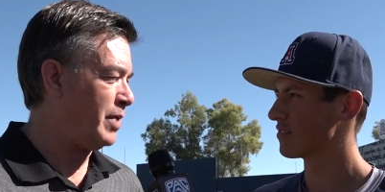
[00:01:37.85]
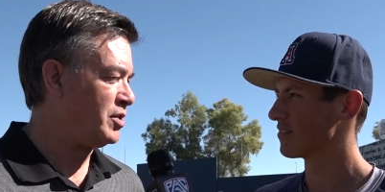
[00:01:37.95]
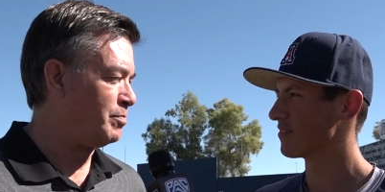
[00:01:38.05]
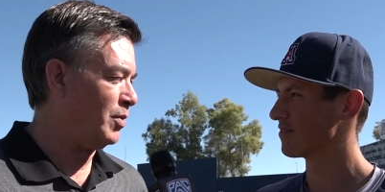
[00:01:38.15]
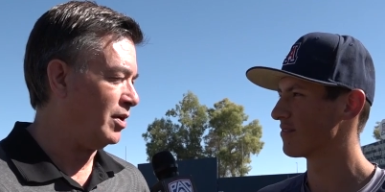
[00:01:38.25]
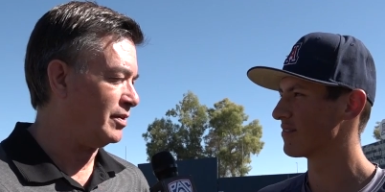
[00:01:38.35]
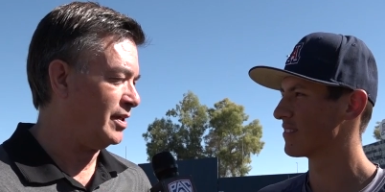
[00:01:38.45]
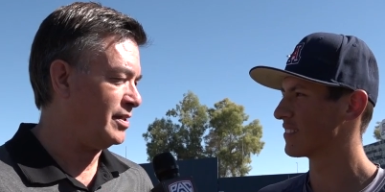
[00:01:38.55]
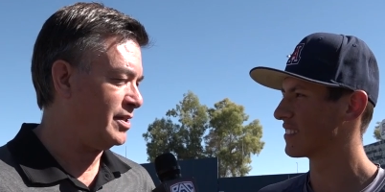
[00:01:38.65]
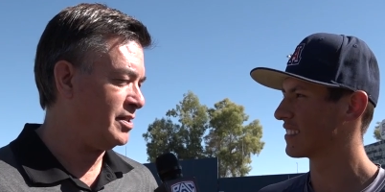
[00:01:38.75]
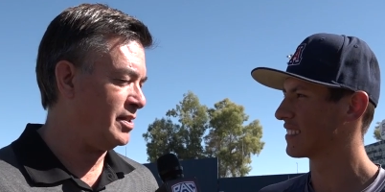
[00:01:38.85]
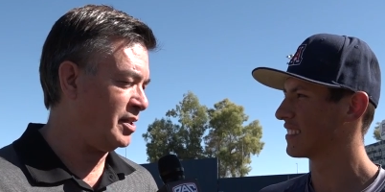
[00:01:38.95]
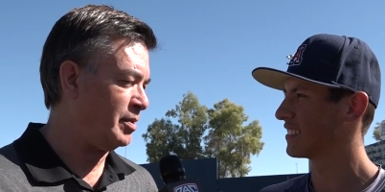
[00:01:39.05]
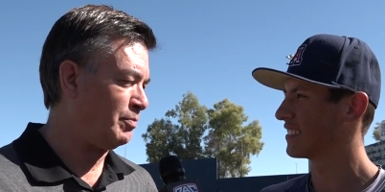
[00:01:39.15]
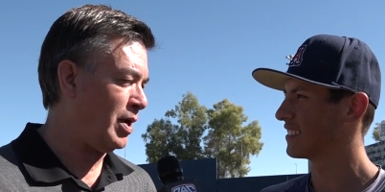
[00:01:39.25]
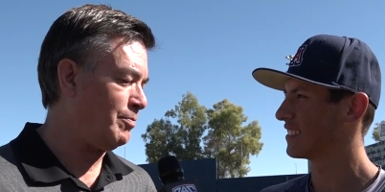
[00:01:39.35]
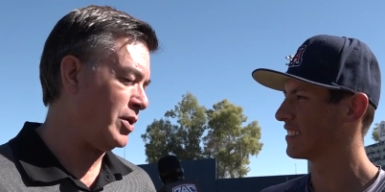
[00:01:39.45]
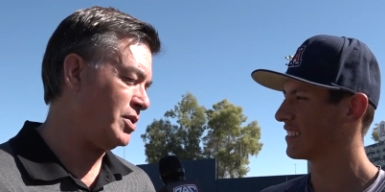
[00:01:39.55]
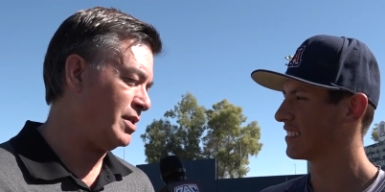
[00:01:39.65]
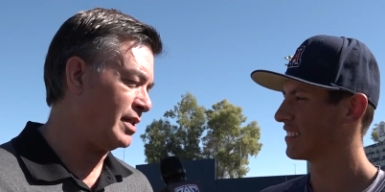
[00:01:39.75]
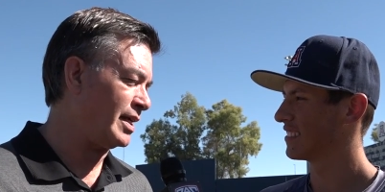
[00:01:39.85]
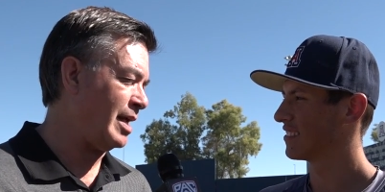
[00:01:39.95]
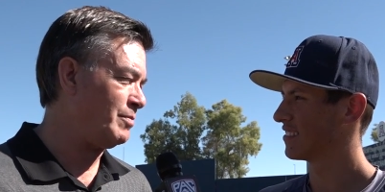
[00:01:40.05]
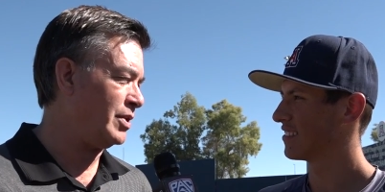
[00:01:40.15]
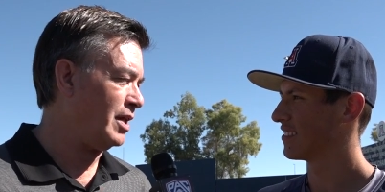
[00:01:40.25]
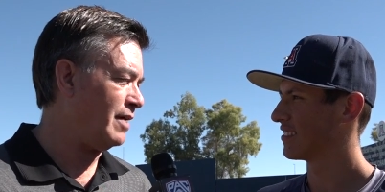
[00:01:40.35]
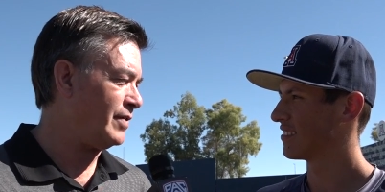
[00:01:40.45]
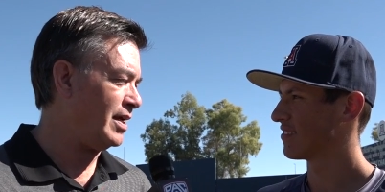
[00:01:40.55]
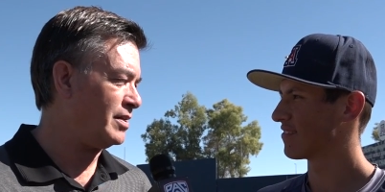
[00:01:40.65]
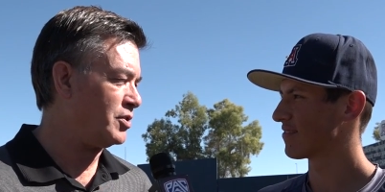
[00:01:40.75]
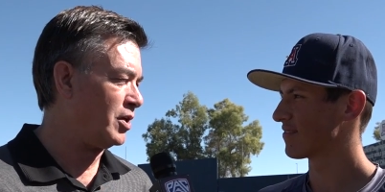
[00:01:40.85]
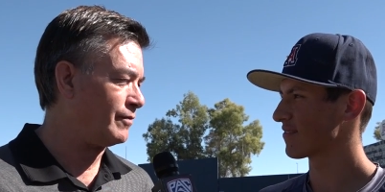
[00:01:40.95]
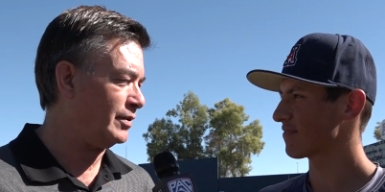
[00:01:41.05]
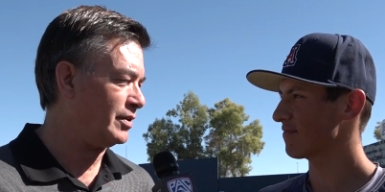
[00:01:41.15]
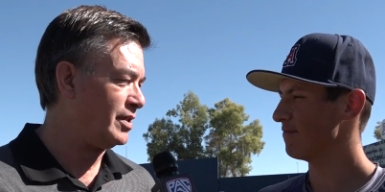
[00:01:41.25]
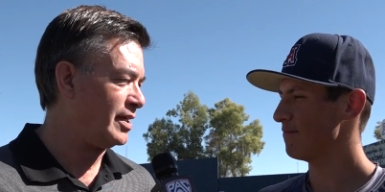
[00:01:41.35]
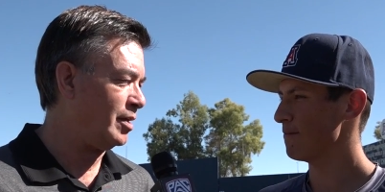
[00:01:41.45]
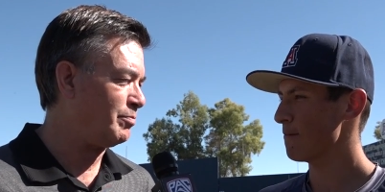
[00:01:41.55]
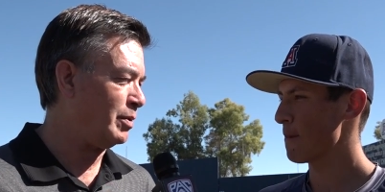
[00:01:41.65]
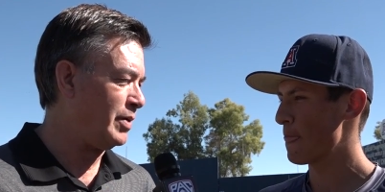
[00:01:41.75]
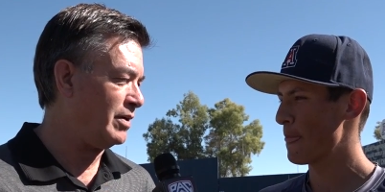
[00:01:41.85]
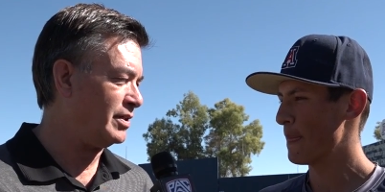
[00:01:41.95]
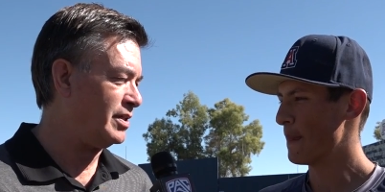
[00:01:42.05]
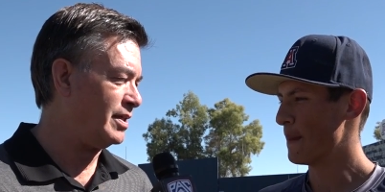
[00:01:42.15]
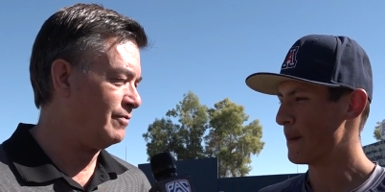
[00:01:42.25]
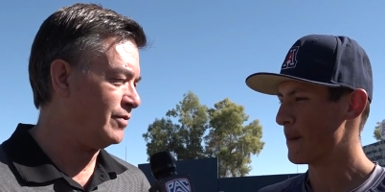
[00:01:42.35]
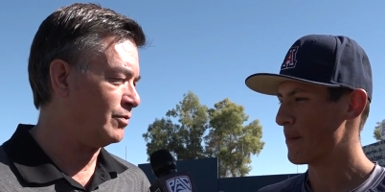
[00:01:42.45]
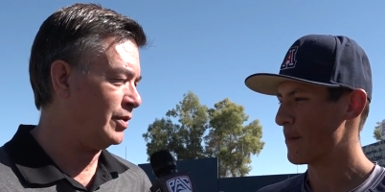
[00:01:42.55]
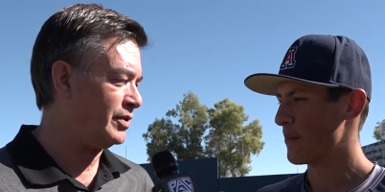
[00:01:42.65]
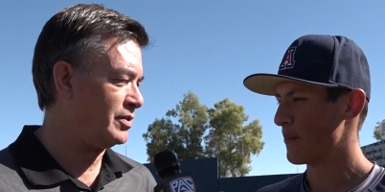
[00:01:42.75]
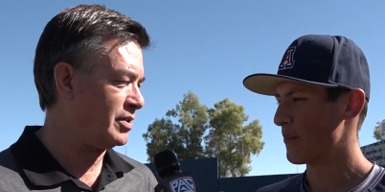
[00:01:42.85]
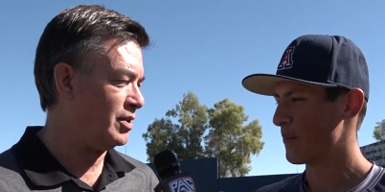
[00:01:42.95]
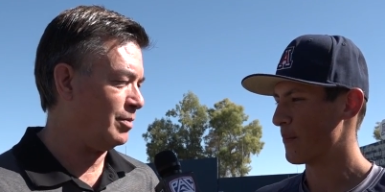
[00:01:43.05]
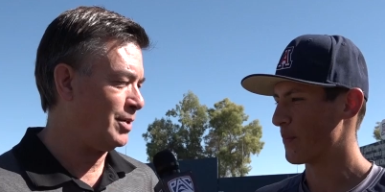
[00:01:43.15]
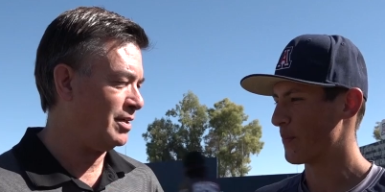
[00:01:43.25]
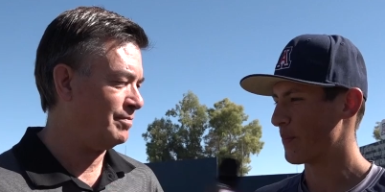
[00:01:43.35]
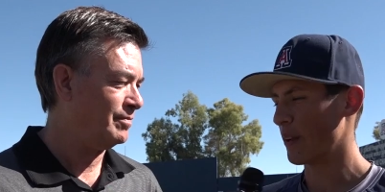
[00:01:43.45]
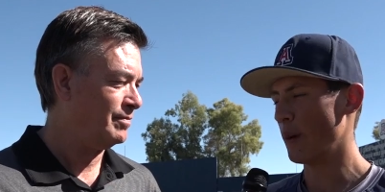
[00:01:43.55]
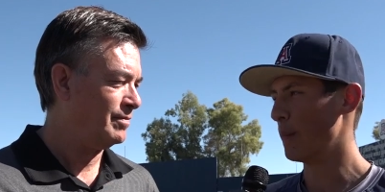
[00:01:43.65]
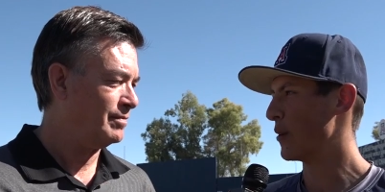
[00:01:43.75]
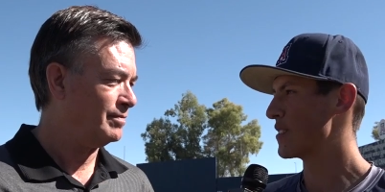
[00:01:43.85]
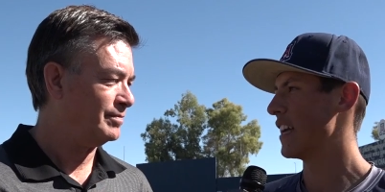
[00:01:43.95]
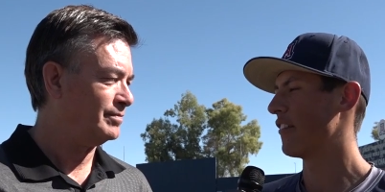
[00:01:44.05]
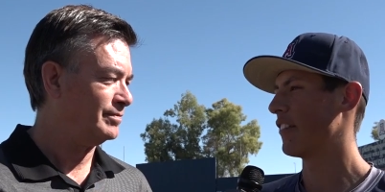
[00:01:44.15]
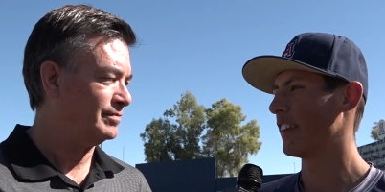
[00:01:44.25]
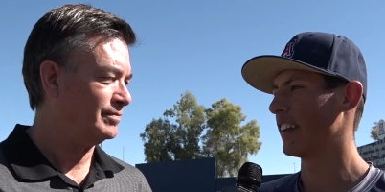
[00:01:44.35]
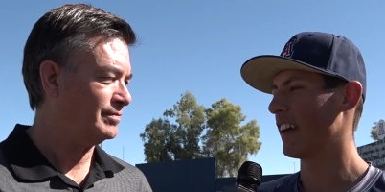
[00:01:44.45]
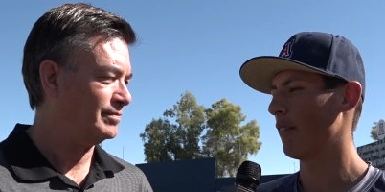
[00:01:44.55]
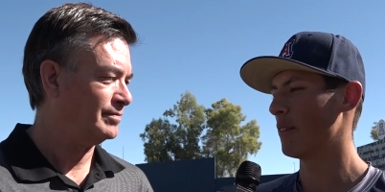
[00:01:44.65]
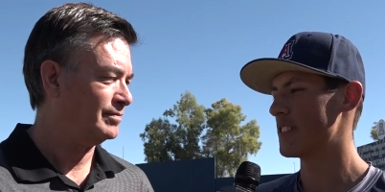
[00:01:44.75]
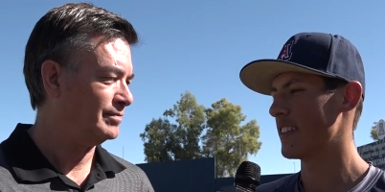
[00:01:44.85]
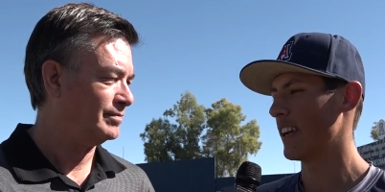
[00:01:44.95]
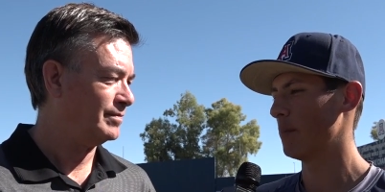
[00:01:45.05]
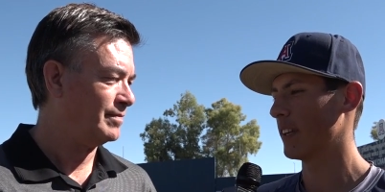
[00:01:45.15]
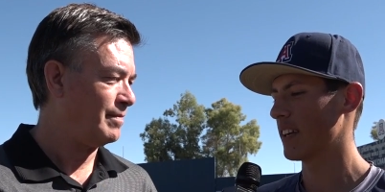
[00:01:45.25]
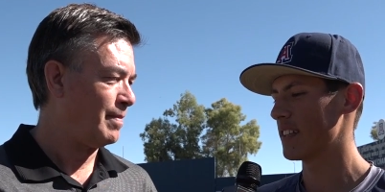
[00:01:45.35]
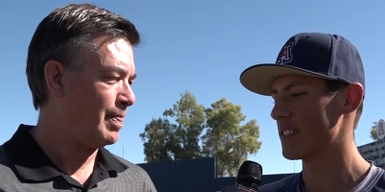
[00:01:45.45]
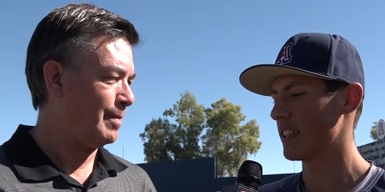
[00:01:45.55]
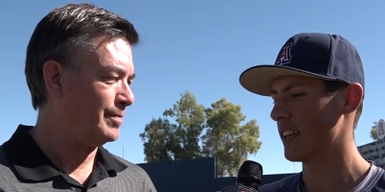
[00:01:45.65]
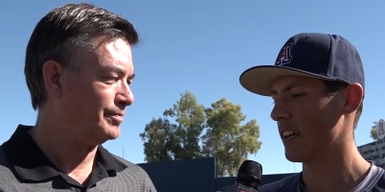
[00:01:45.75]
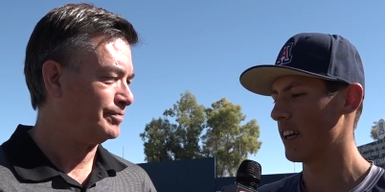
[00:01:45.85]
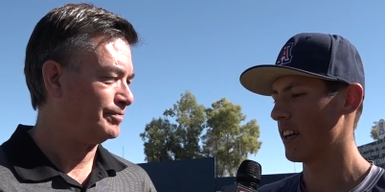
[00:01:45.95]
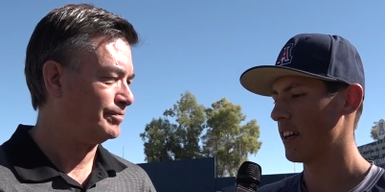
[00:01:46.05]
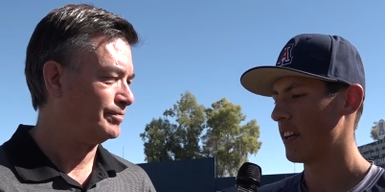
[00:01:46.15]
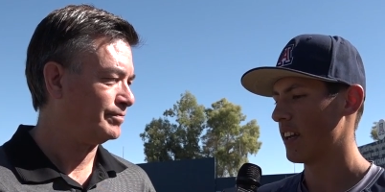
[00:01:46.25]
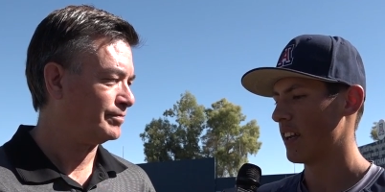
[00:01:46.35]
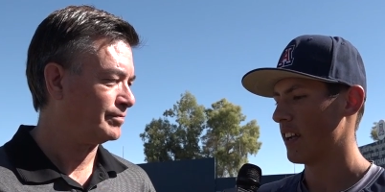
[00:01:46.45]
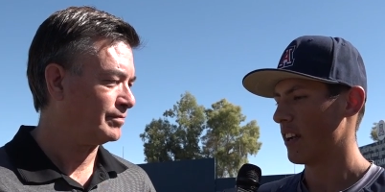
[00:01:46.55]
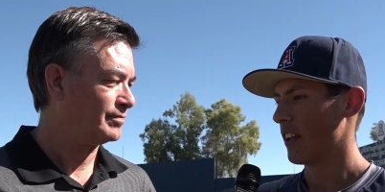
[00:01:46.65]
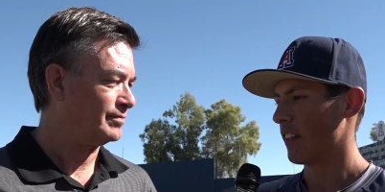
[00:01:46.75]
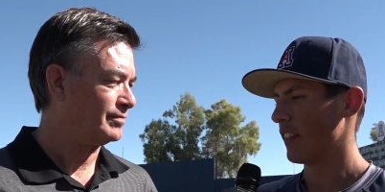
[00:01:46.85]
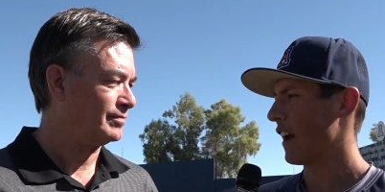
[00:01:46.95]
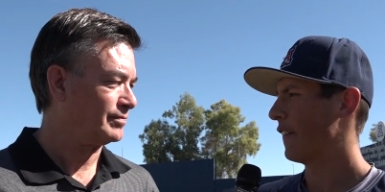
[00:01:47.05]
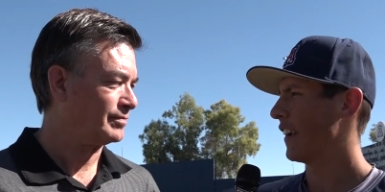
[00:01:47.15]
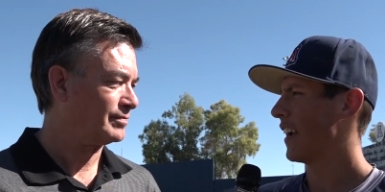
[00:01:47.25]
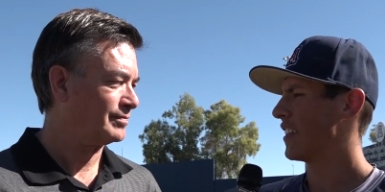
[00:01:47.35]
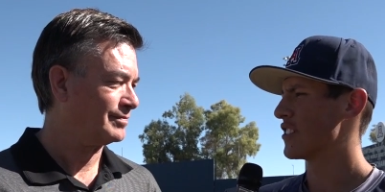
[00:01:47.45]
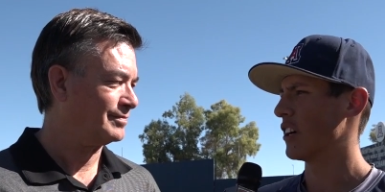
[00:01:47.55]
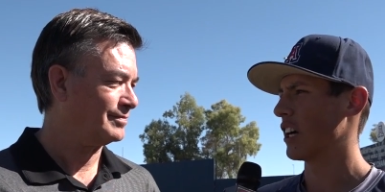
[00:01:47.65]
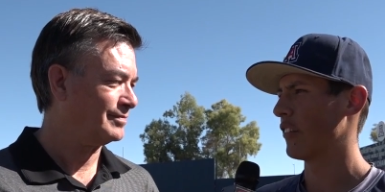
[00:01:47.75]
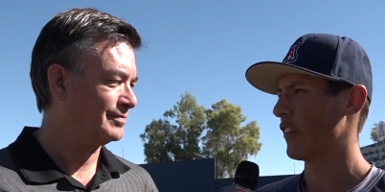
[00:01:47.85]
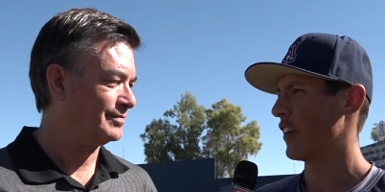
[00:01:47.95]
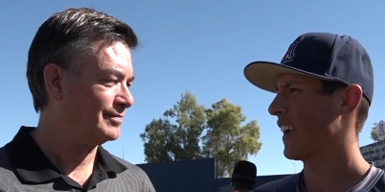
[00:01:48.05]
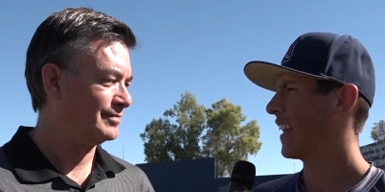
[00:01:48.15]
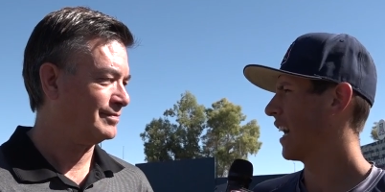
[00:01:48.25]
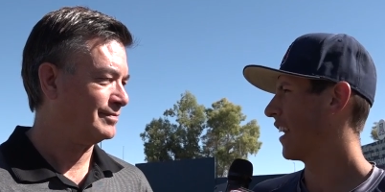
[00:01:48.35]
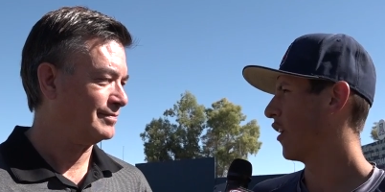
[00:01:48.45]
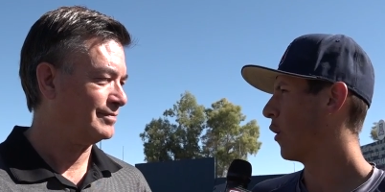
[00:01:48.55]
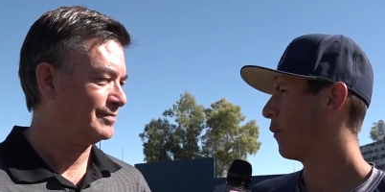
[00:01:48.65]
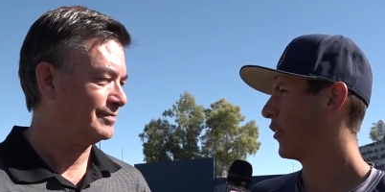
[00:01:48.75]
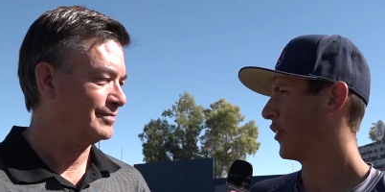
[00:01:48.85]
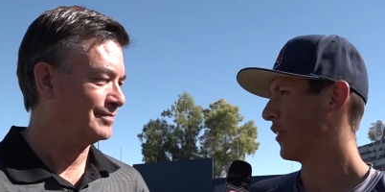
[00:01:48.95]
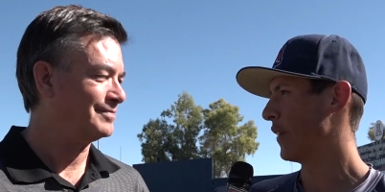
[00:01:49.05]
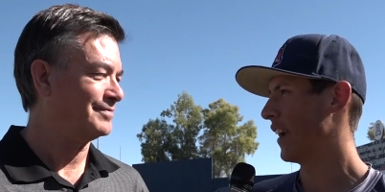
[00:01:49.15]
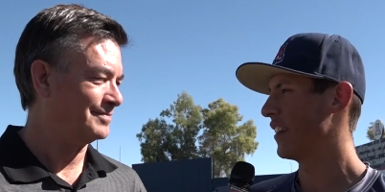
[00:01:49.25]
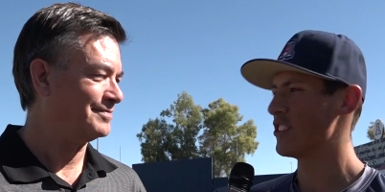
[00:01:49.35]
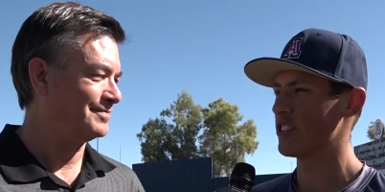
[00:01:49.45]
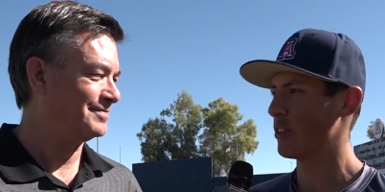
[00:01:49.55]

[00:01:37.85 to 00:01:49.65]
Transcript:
Speaker 1: baseball. Did, did, the preparation did the games in Lafayette and Starkville, you think, help prepare the team for what they'll see in Omaha?
Speaker 2: Oh, most definitely, I would say, because. Uh, Lafayette and Starkville, they kind of had a home field advantage.